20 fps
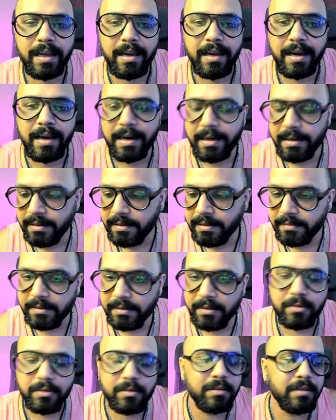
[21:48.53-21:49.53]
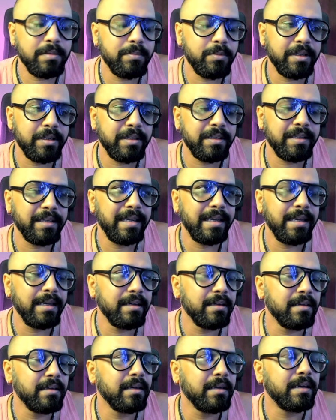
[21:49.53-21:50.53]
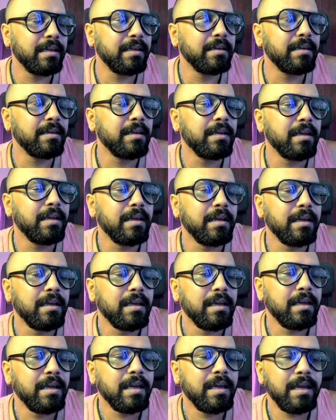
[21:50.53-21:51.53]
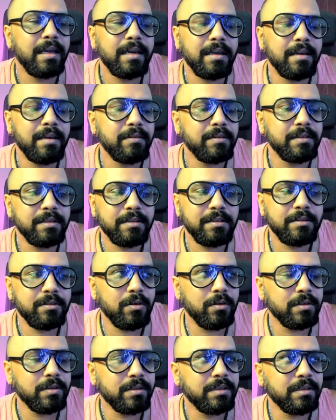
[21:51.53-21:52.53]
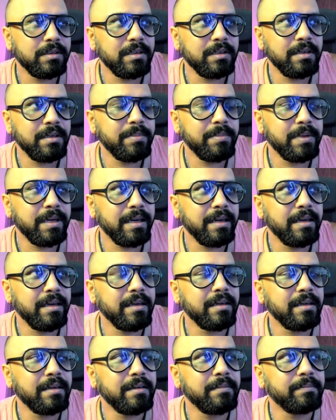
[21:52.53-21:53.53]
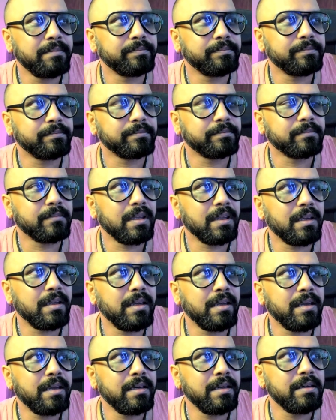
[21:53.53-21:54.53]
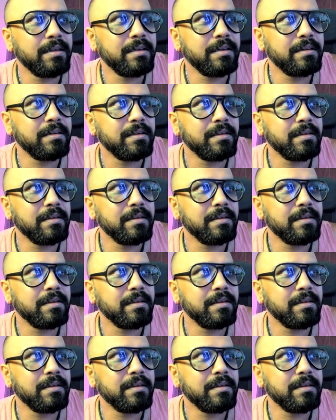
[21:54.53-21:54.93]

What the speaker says: hand, you know, they put in the ink, and I was just constantly praying, and